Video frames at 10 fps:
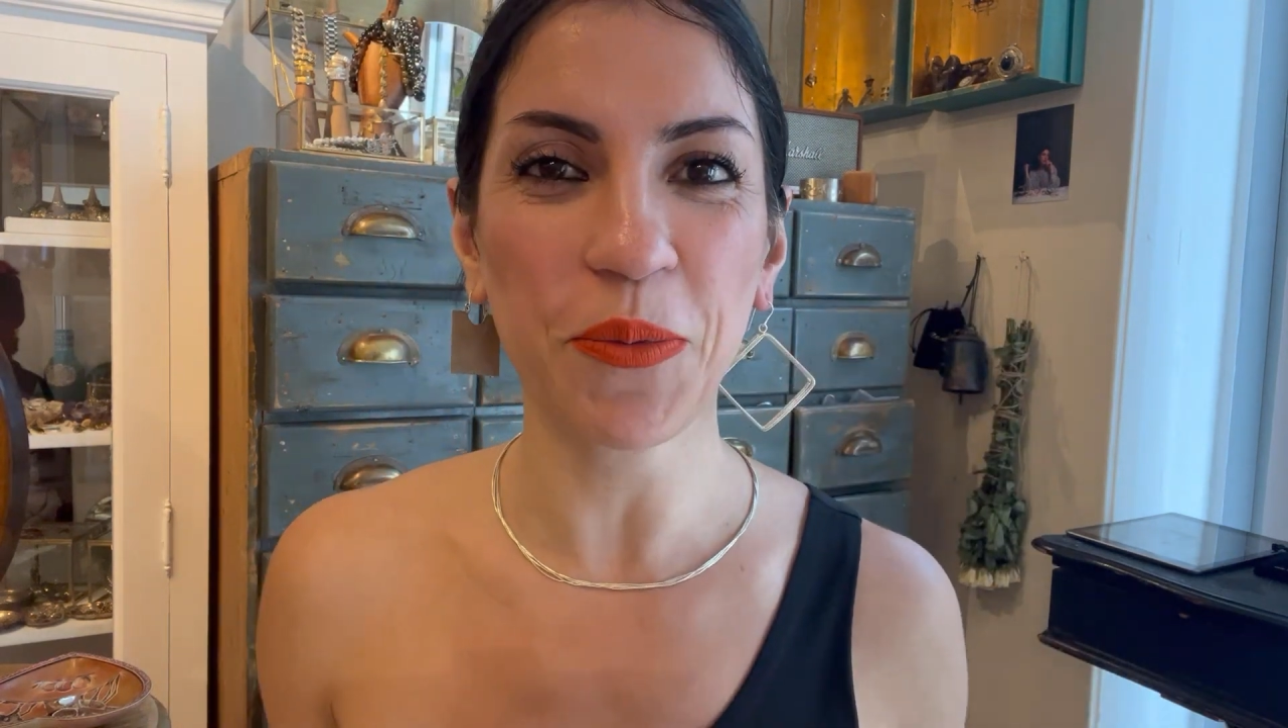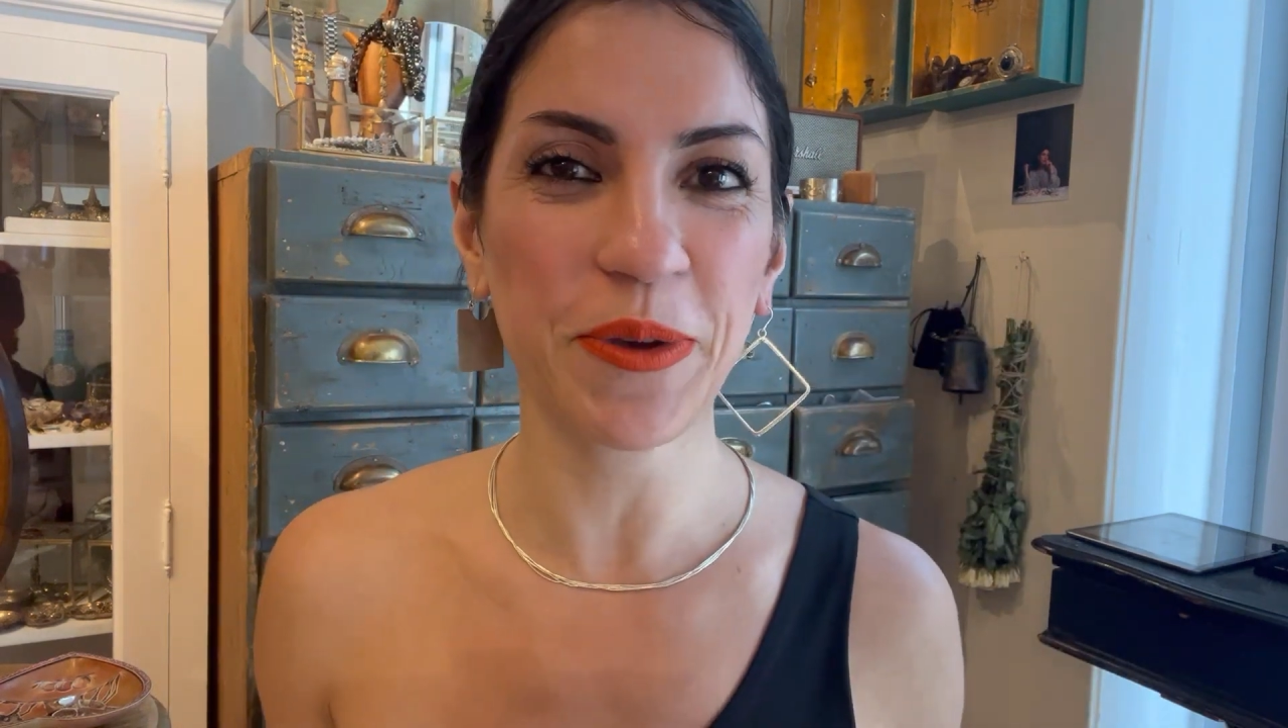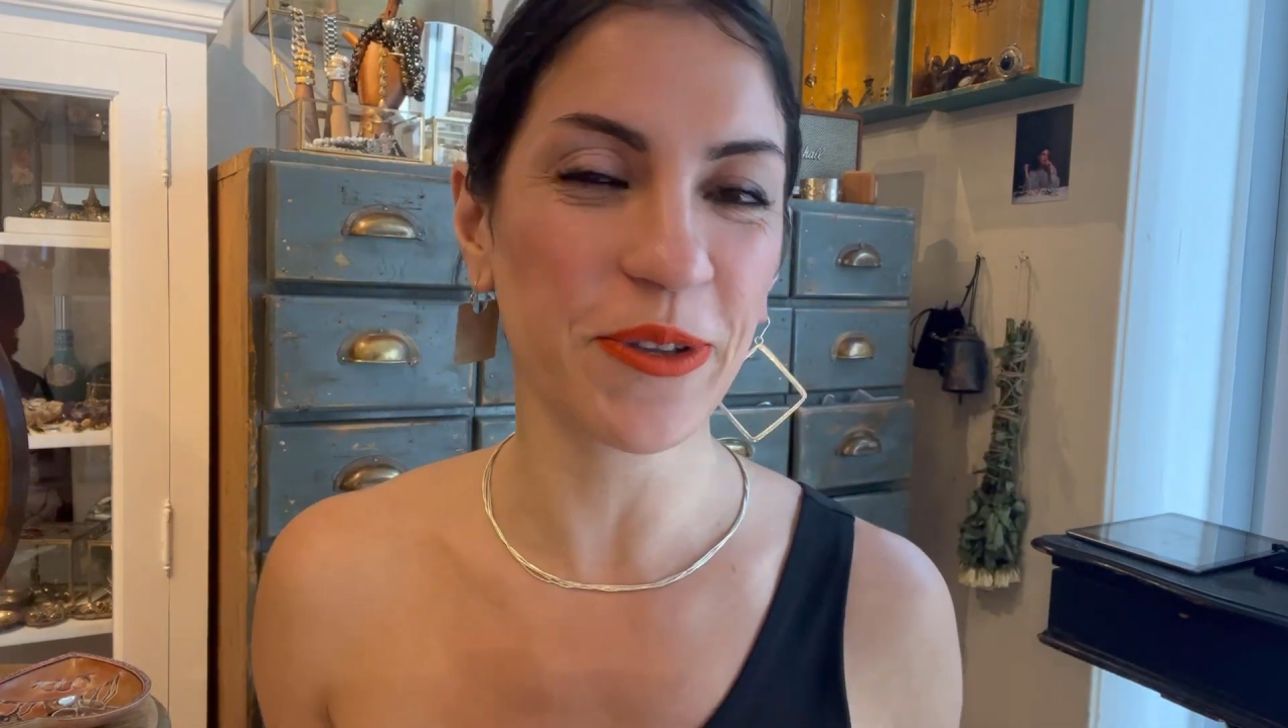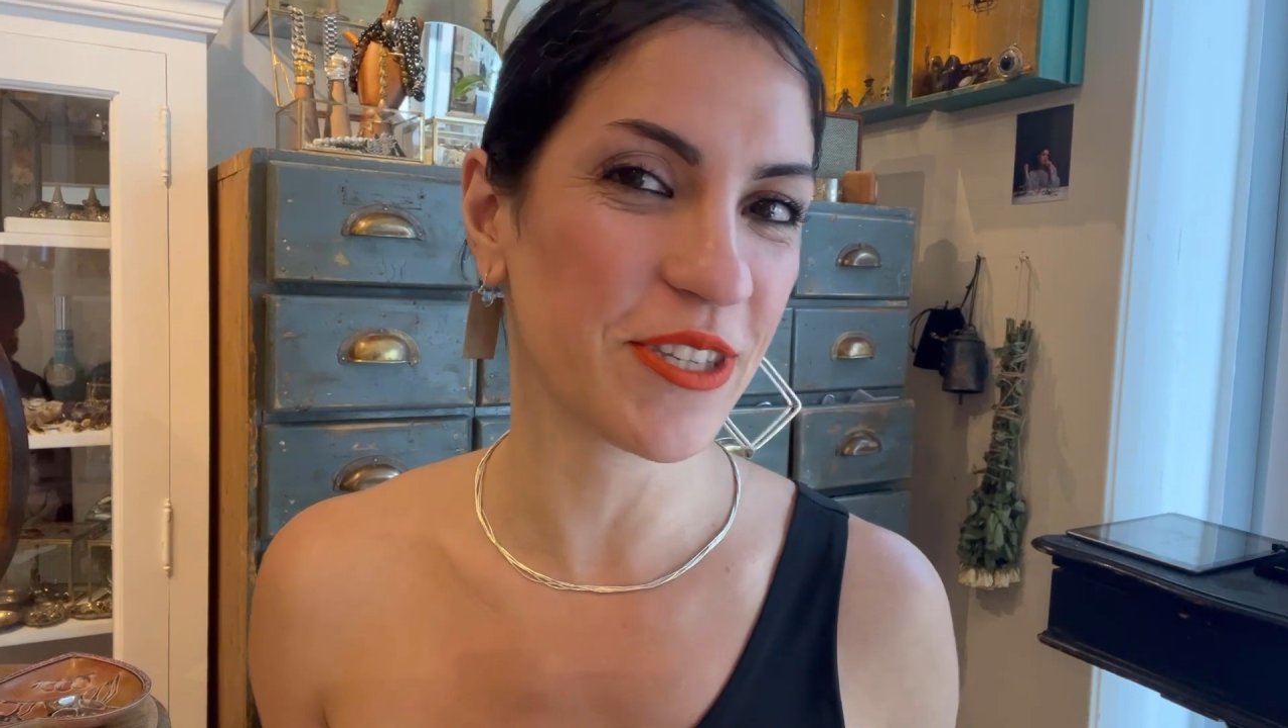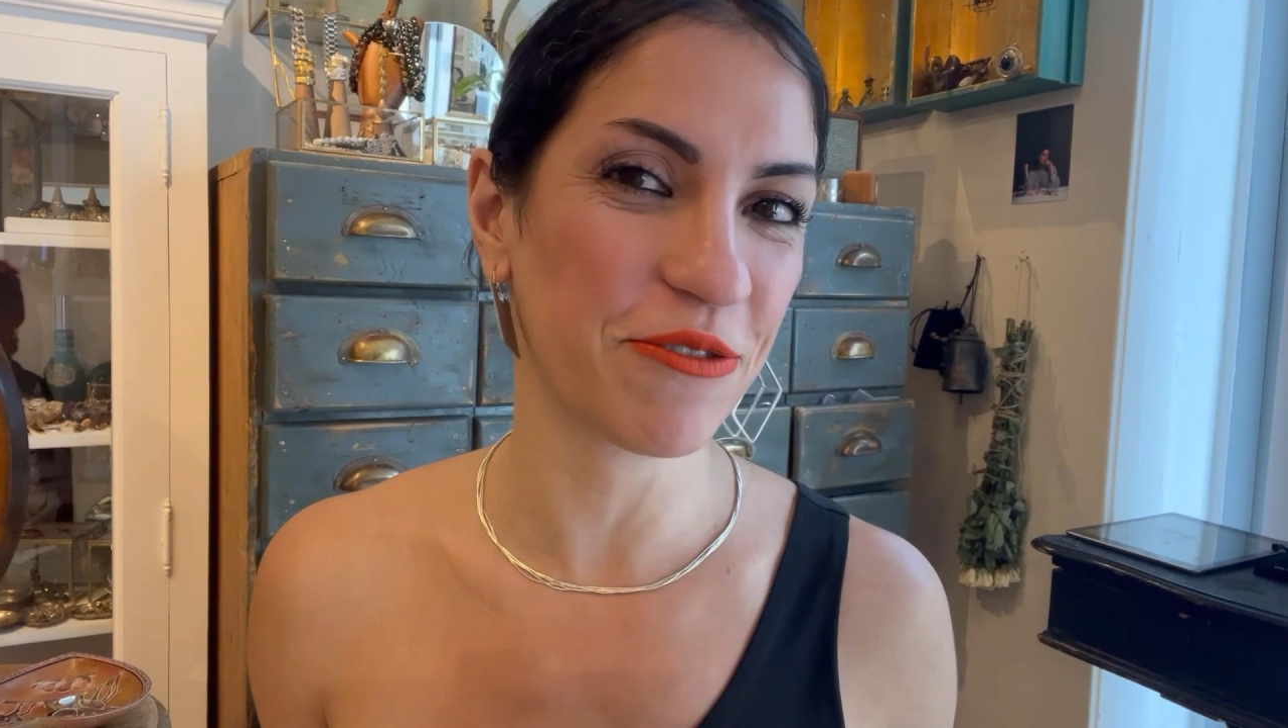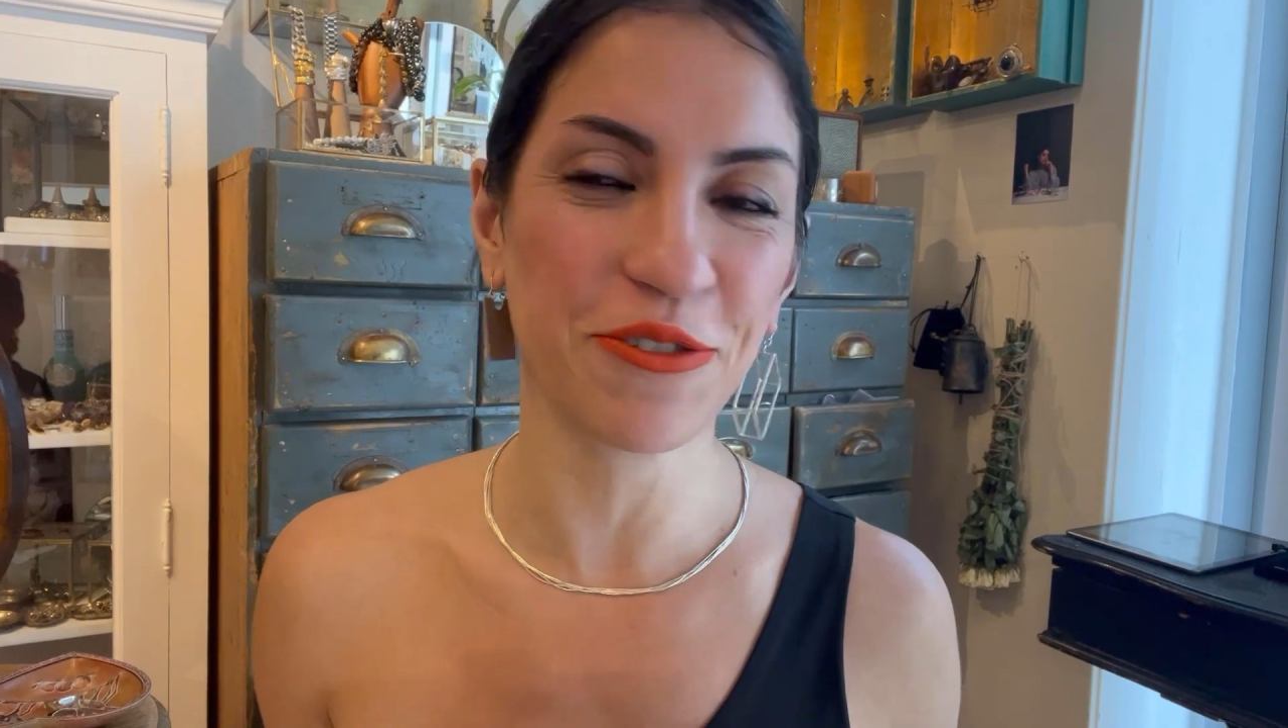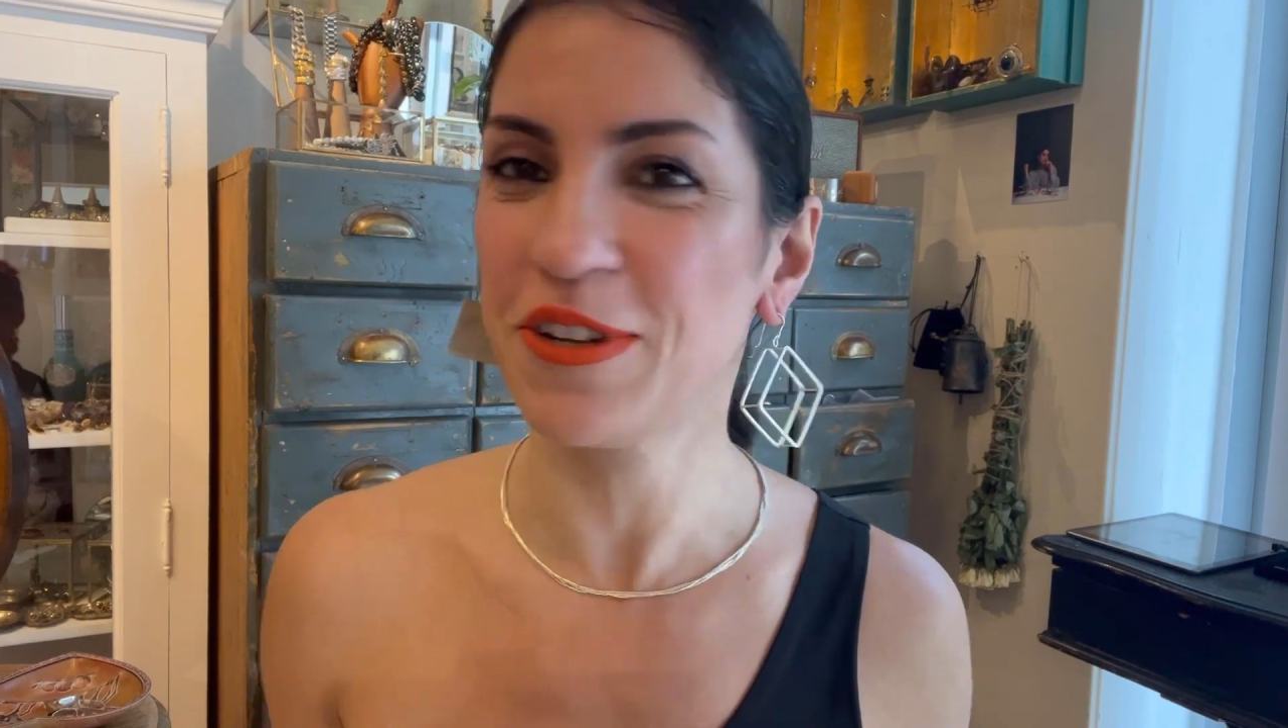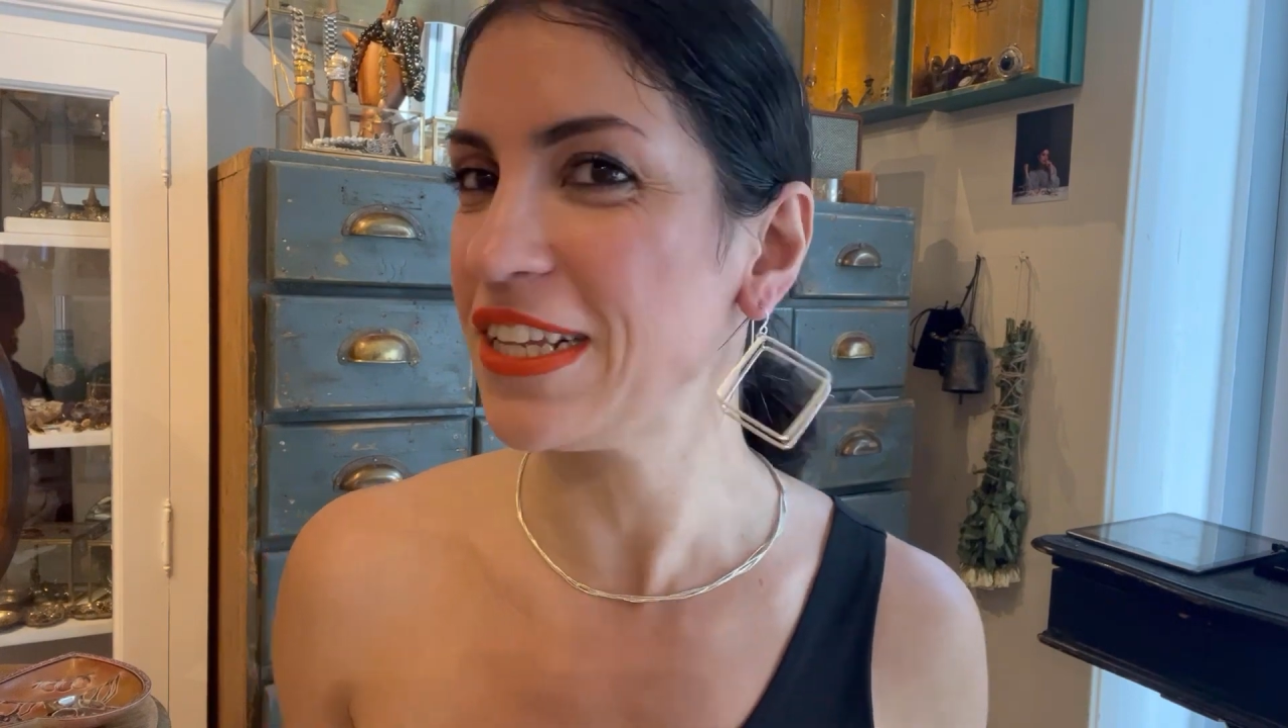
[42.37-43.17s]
beautiful.